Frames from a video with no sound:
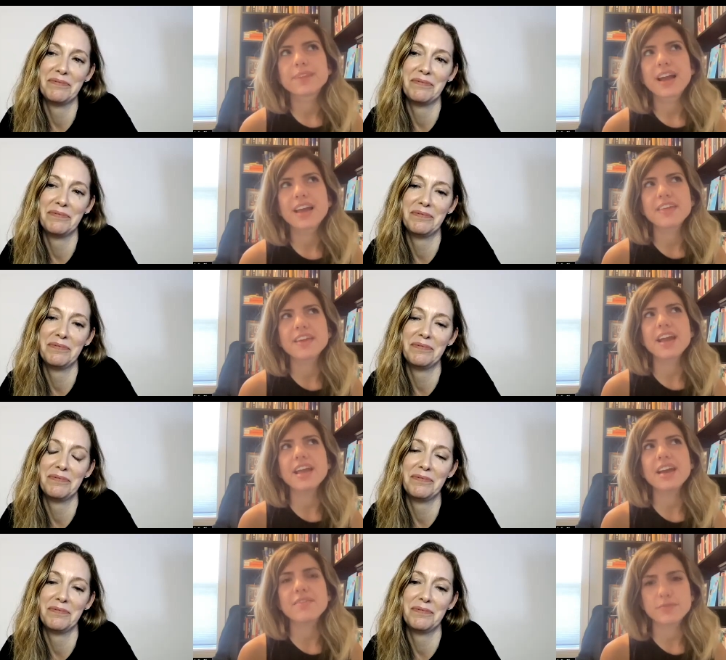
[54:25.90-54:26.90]
Speaker 1: I think
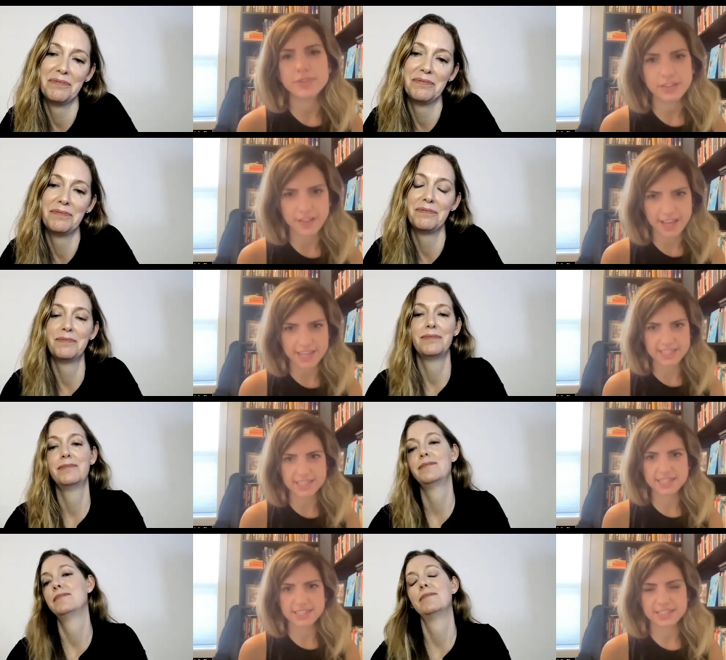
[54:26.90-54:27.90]
I have
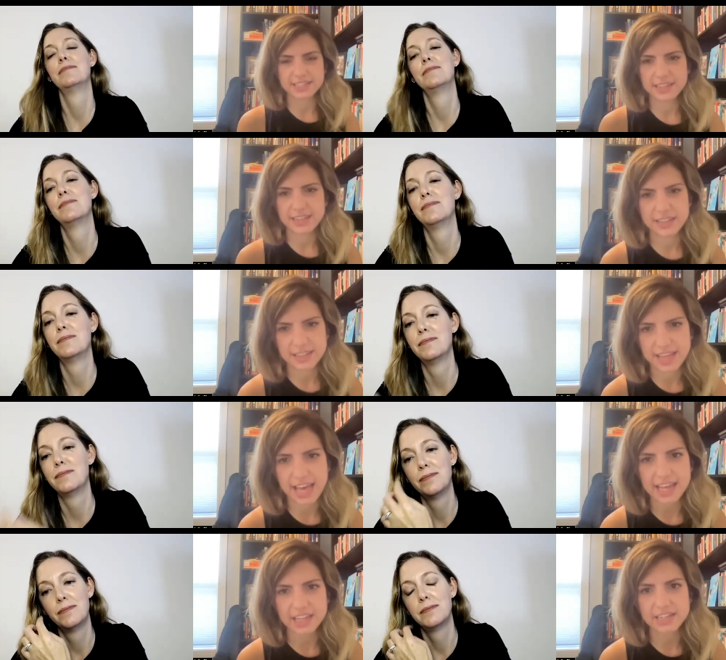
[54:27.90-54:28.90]
realized
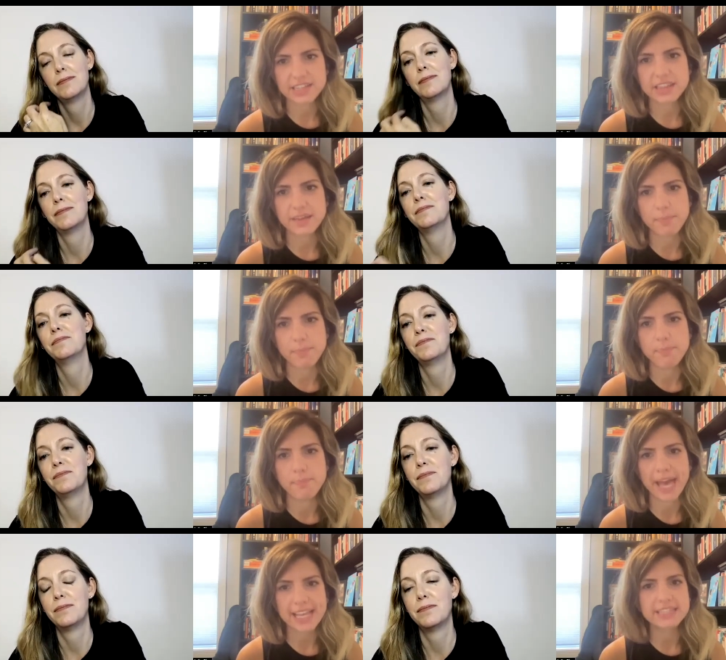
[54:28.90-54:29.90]
that the
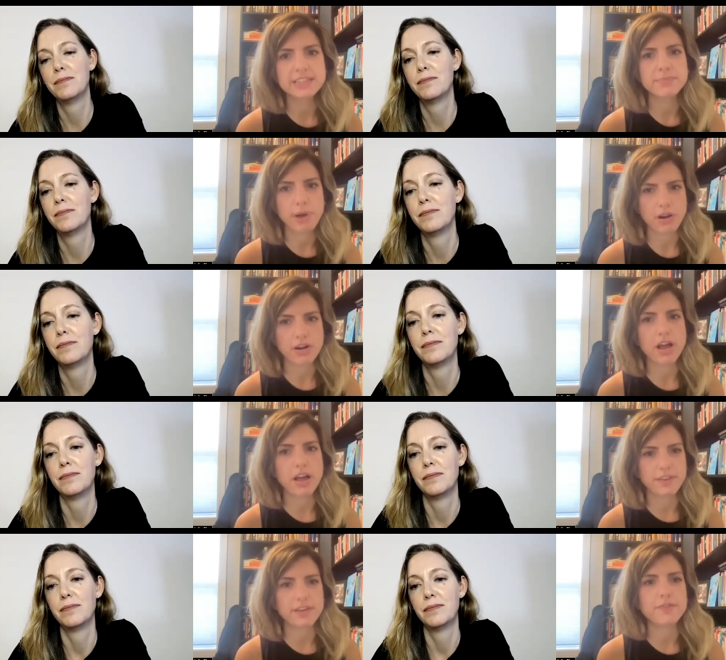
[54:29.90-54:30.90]
best part
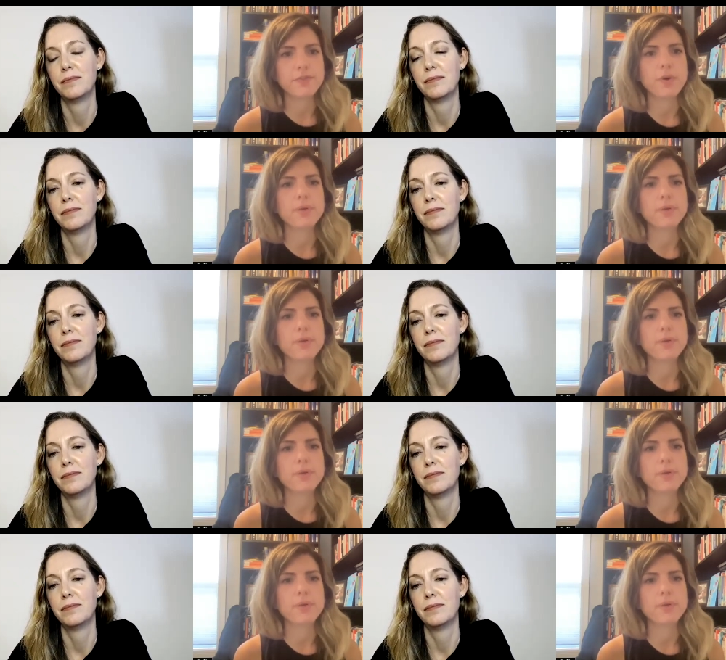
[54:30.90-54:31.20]
of it for